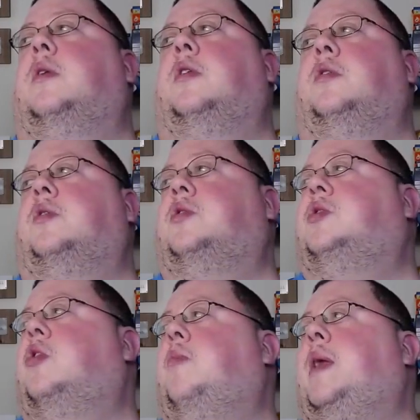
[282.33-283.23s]
there's
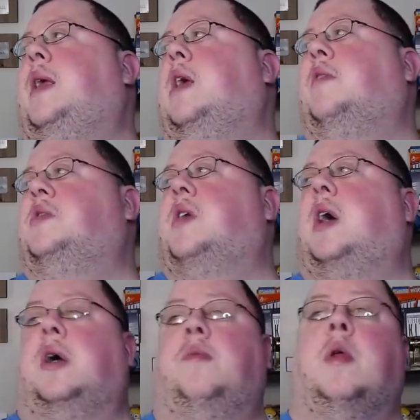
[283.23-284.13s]
so many of us.
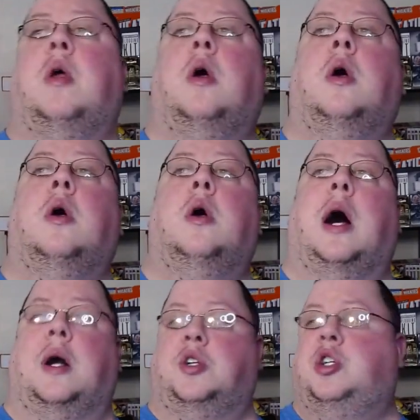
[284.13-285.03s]

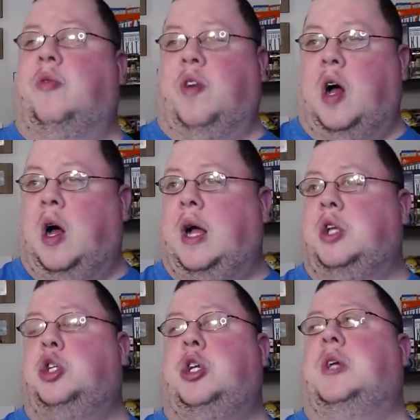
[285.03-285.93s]
Siobhan,
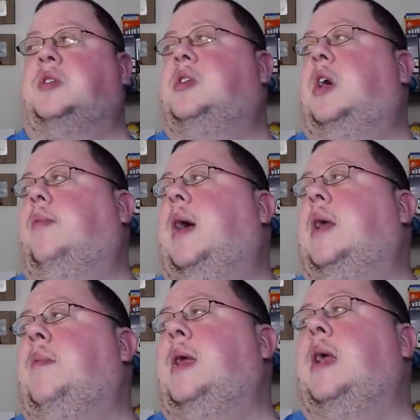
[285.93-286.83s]
she has stuck by
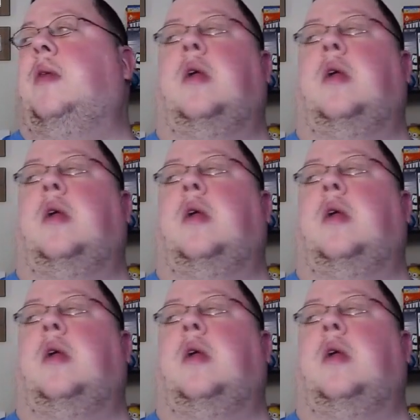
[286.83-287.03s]
me.